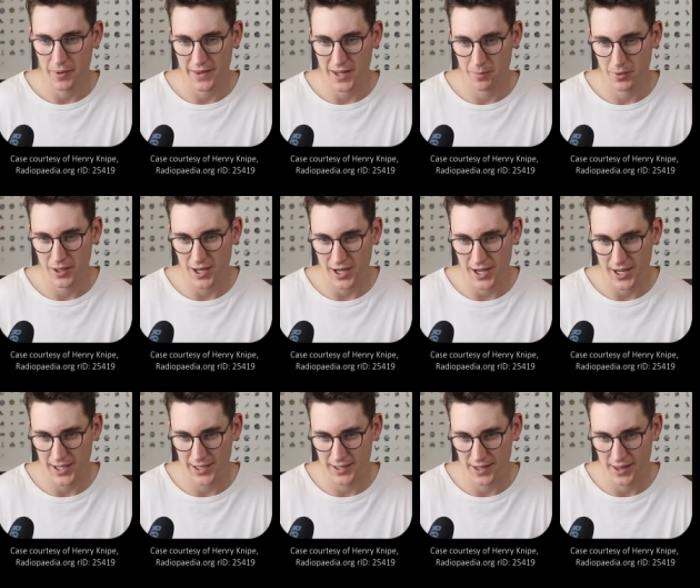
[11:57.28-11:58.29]
but then
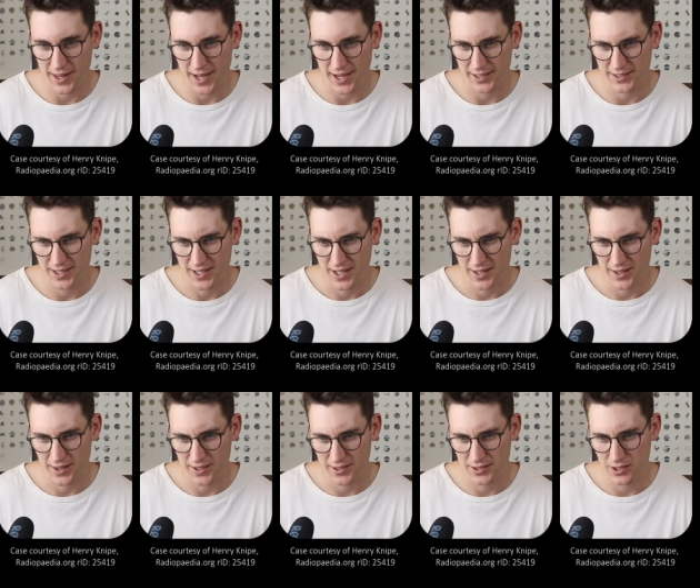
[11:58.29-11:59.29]
behind that,
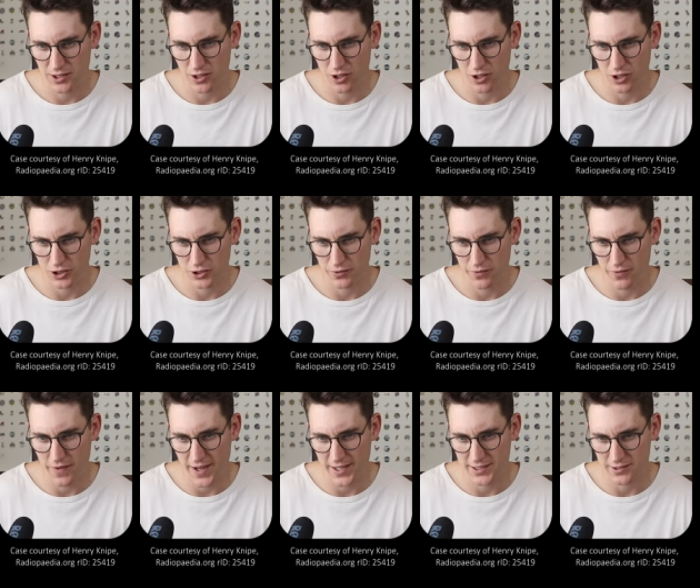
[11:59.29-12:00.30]
this large
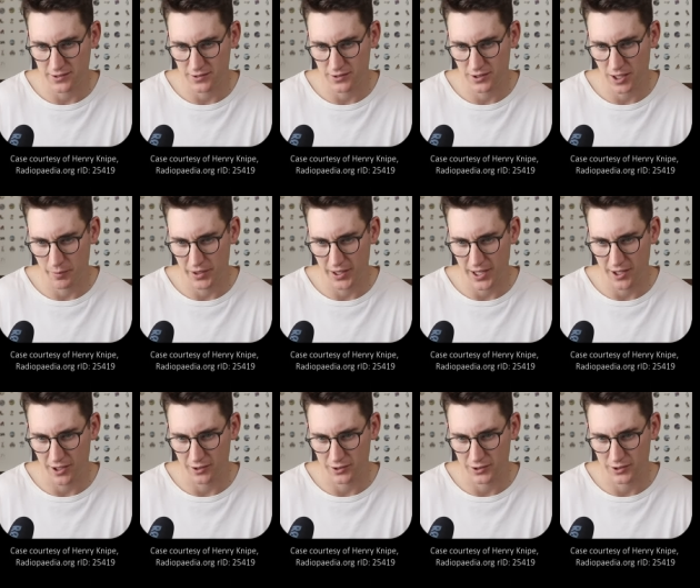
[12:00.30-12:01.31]
vessel coming
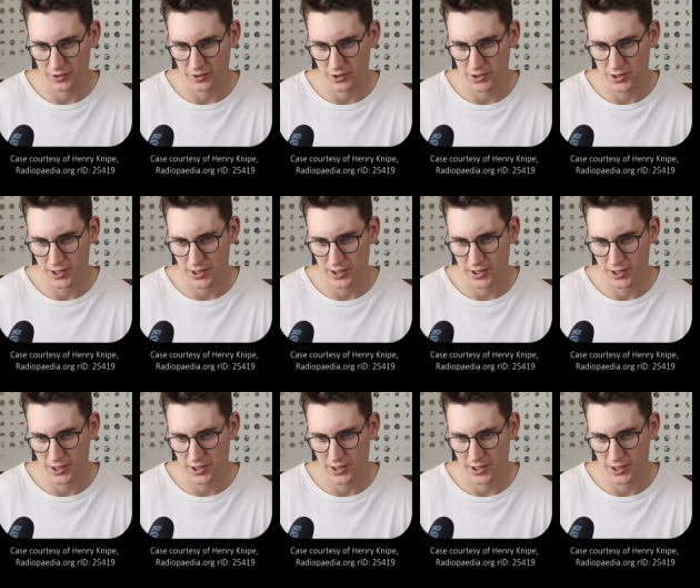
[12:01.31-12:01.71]
out. You